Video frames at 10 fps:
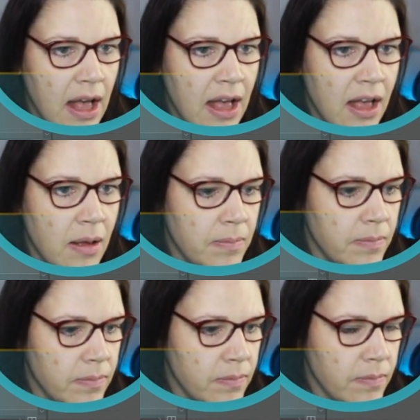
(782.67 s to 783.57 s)

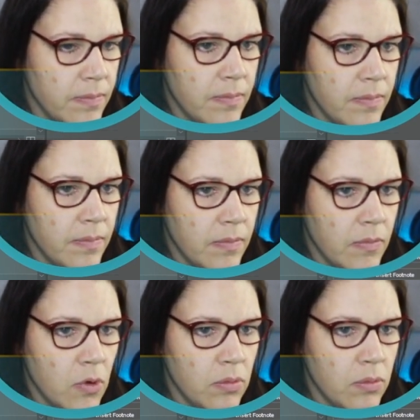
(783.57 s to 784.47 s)

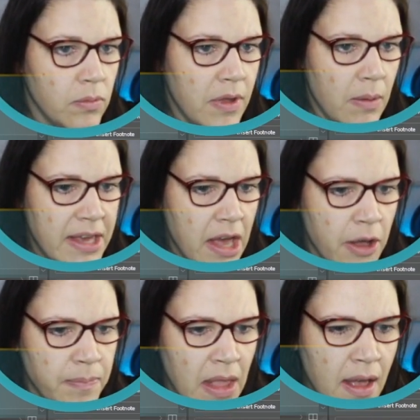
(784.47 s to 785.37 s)
Oh, there we go.